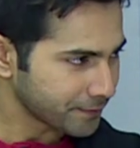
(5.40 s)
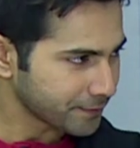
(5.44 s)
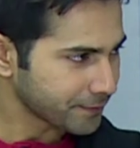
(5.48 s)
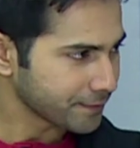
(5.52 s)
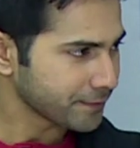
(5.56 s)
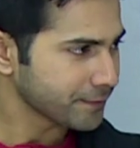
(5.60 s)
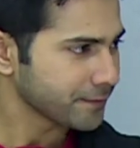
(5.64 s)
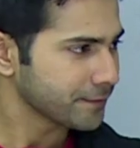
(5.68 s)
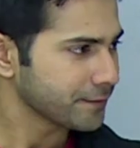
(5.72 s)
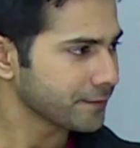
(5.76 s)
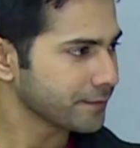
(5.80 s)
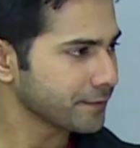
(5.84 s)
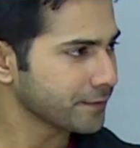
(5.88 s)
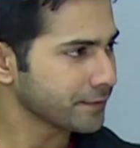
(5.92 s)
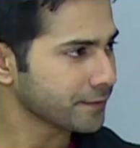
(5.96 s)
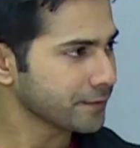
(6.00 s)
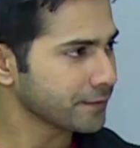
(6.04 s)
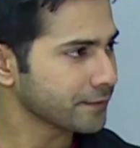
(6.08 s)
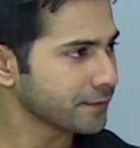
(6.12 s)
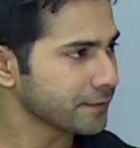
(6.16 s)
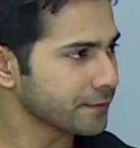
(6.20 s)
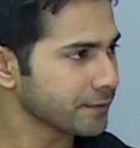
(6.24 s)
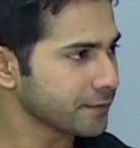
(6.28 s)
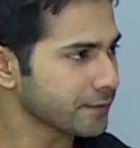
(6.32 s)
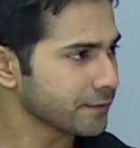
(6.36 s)

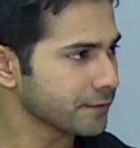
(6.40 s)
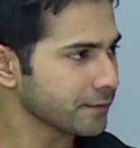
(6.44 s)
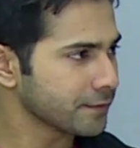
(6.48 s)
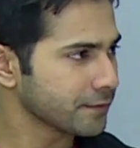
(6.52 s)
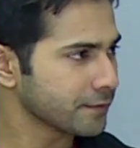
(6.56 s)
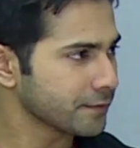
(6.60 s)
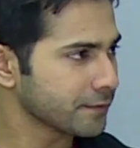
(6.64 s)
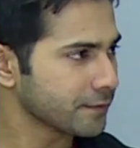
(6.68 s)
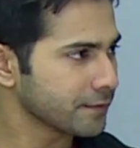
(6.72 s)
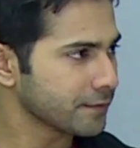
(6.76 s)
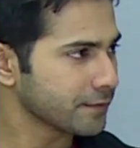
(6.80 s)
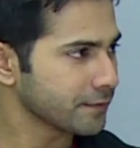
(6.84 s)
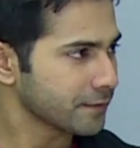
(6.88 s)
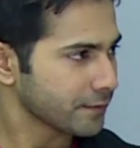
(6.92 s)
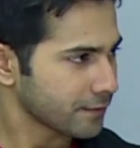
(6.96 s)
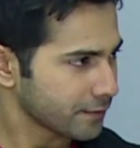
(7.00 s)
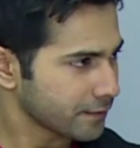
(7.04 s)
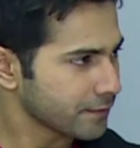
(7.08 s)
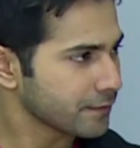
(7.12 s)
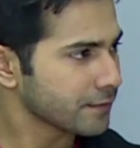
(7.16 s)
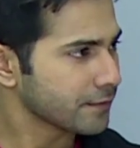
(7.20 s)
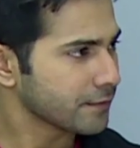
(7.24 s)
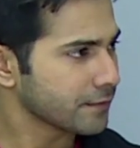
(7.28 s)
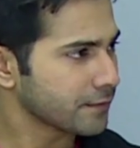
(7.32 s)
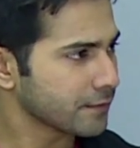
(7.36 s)

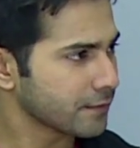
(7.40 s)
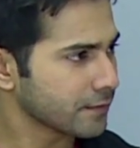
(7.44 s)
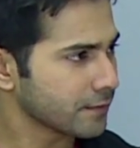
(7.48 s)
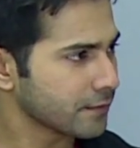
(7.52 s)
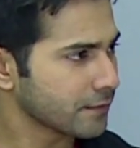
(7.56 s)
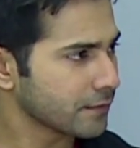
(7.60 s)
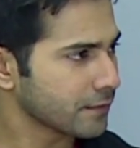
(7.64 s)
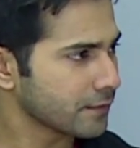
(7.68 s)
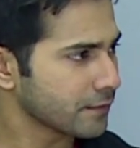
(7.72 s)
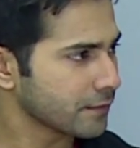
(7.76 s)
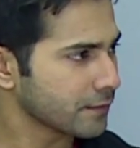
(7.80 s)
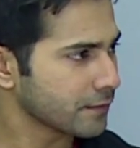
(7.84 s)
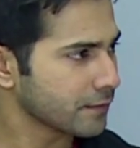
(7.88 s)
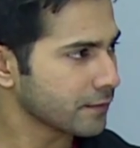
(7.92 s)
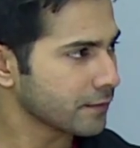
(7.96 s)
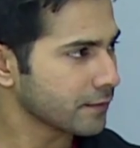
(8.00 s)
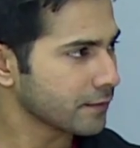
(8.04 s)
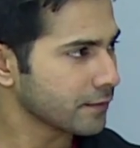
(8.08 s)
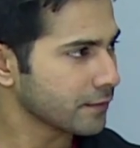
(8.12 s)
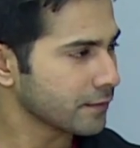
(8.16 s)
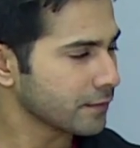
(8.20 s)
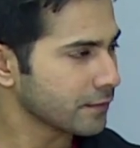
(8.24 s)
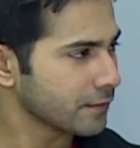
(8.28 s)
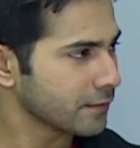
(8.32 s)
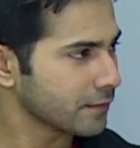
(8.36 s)

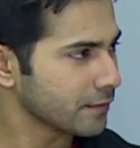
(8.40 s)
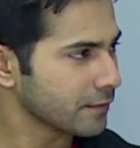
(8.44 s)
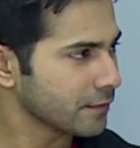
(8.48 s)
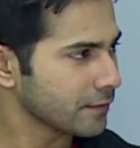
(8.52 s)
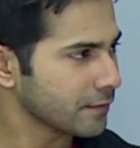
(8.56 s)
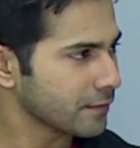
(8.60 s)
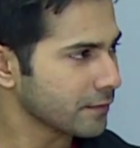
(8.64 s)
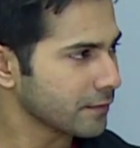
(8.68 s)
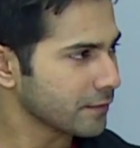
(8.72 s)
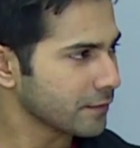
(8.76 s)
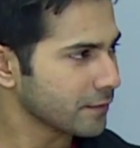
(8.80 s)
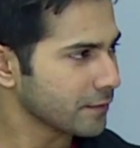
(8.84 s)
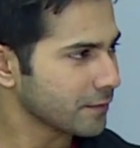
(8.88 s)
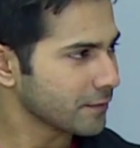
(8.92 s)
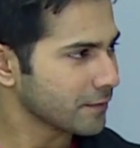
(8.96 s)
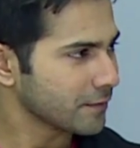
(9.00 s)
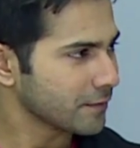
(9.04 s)
This person isn't speaking.